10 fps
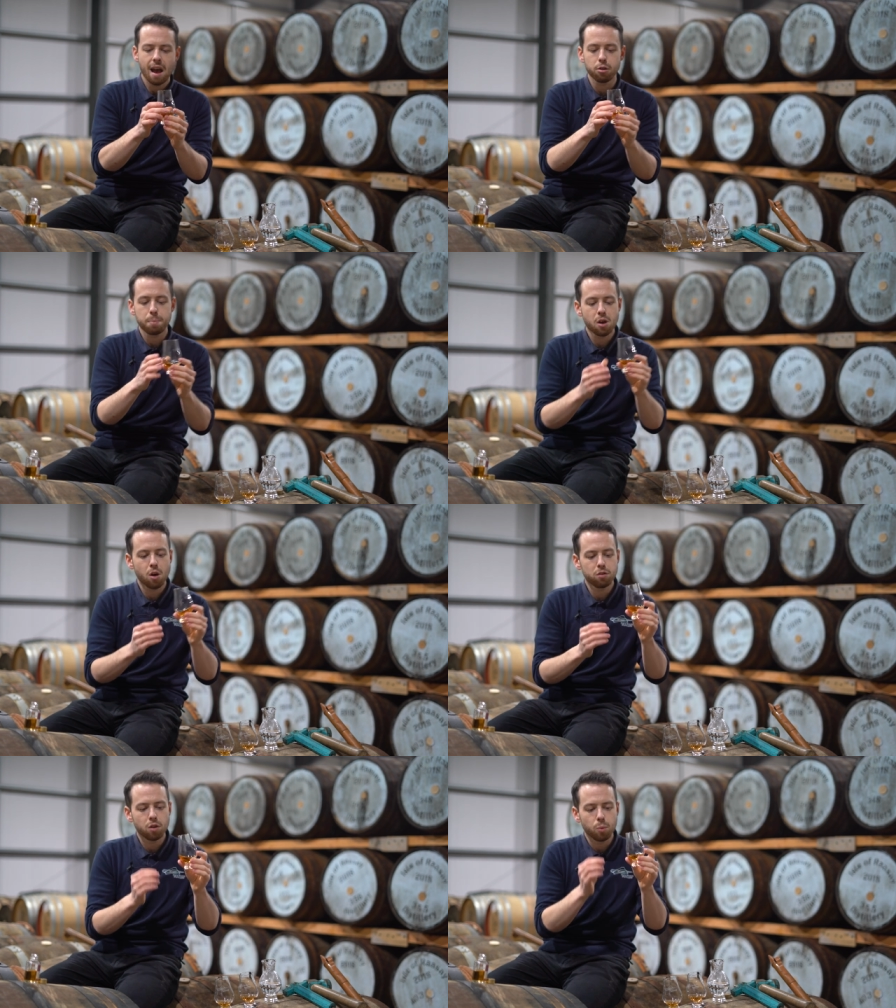And it's
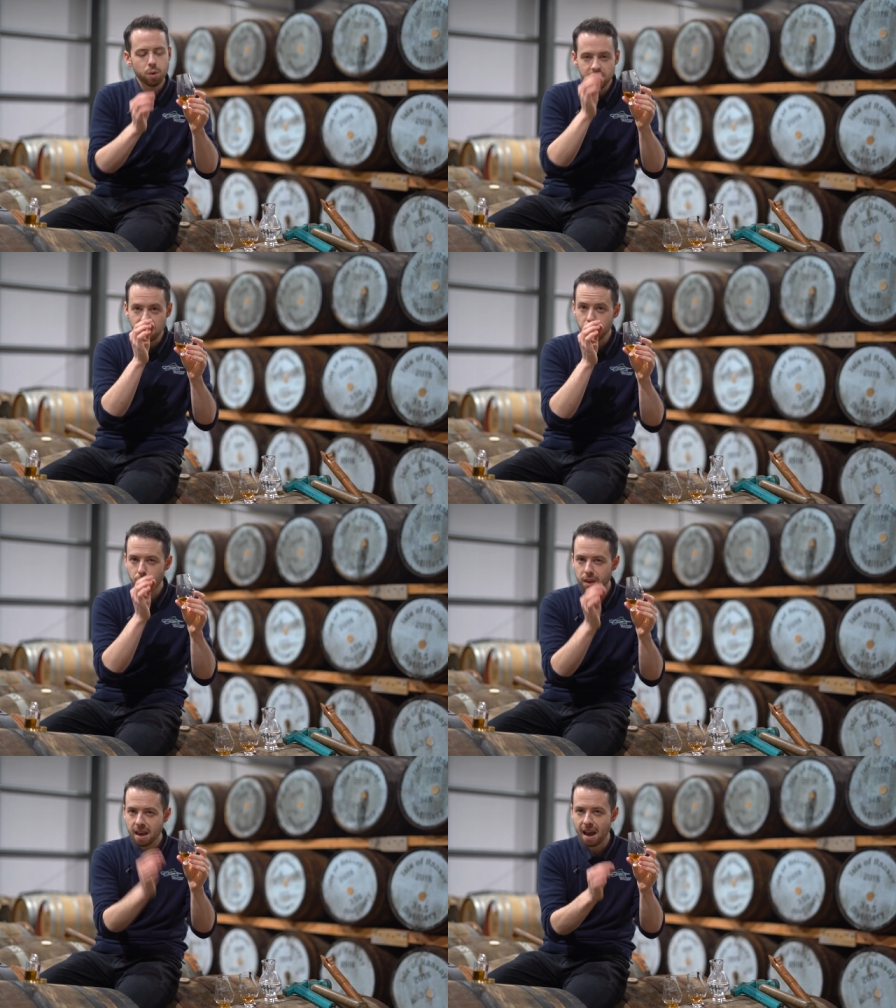because we're dealing
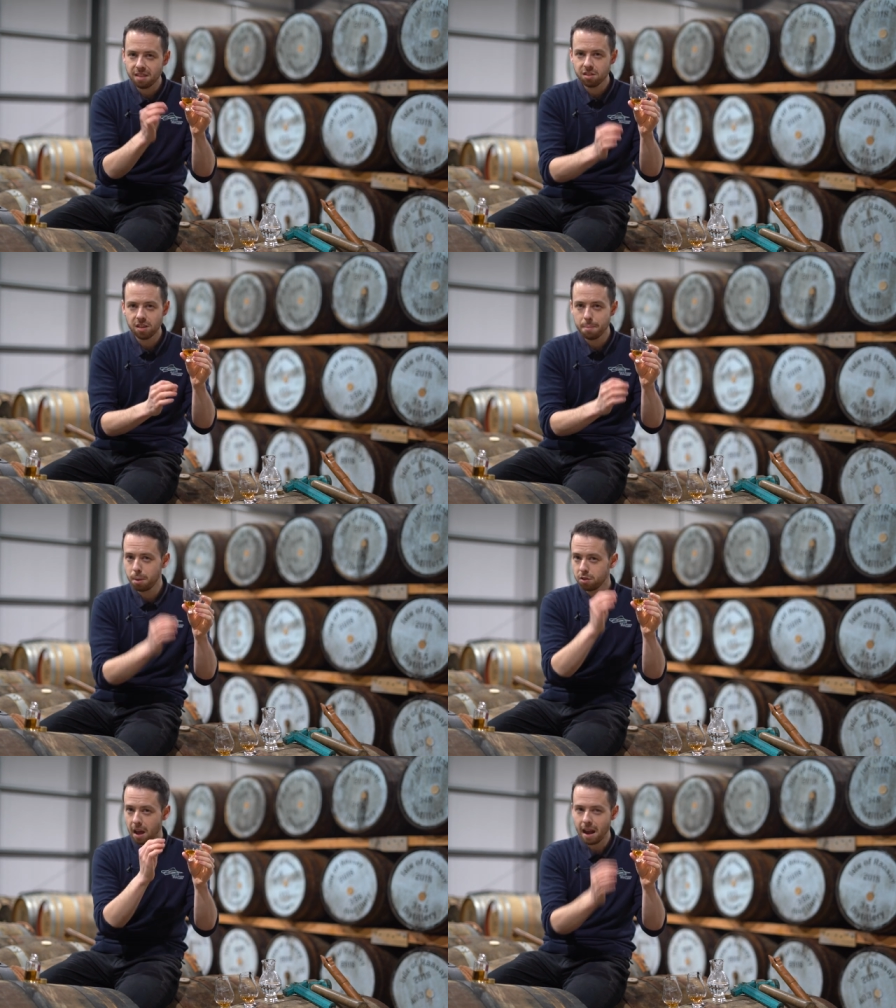with cask
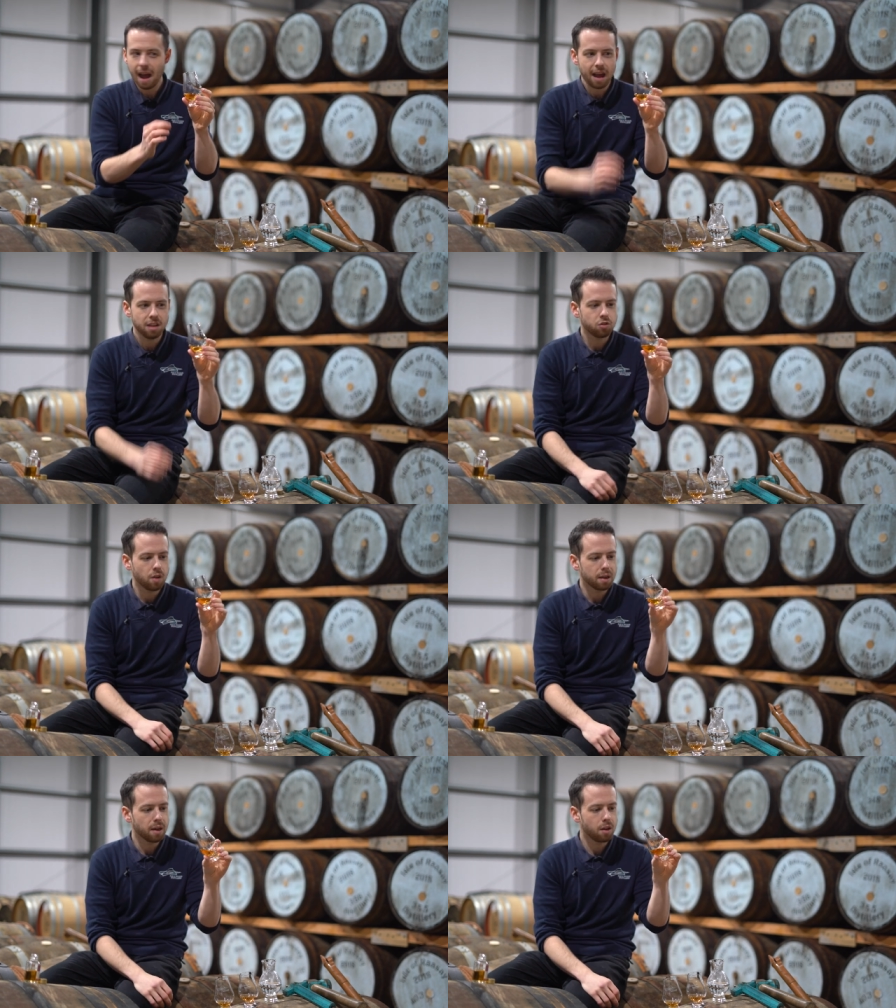samples at a high
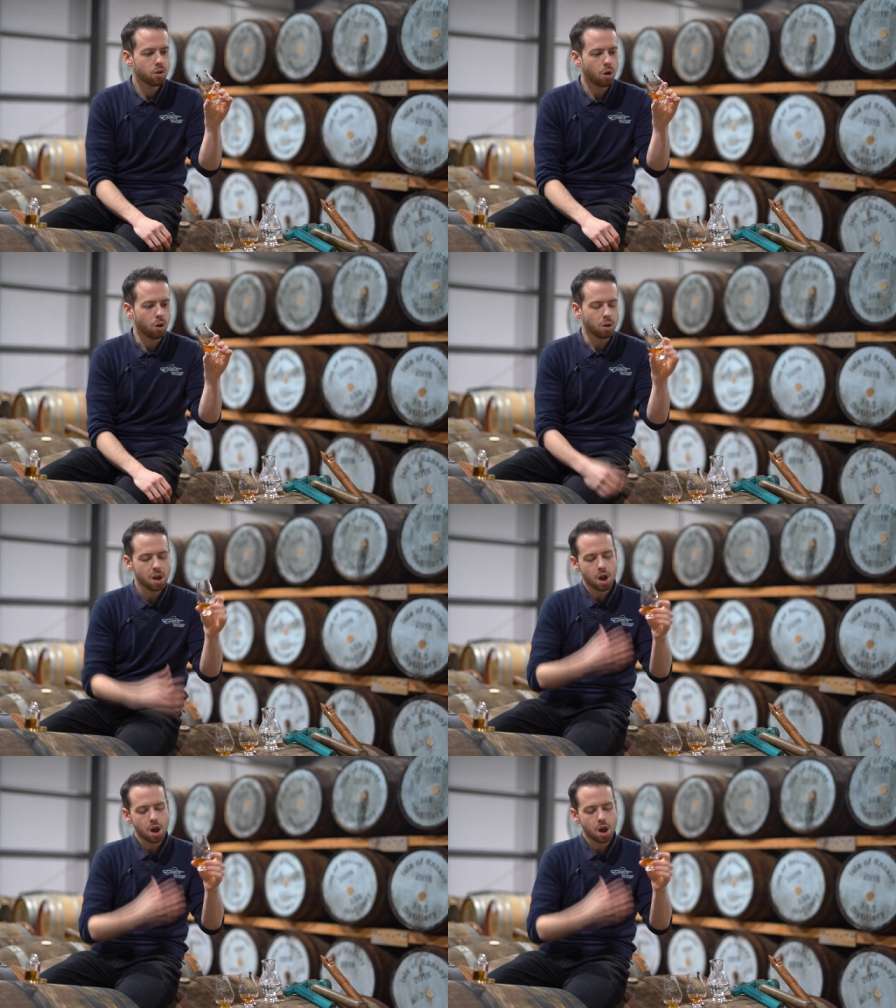strength alcohol.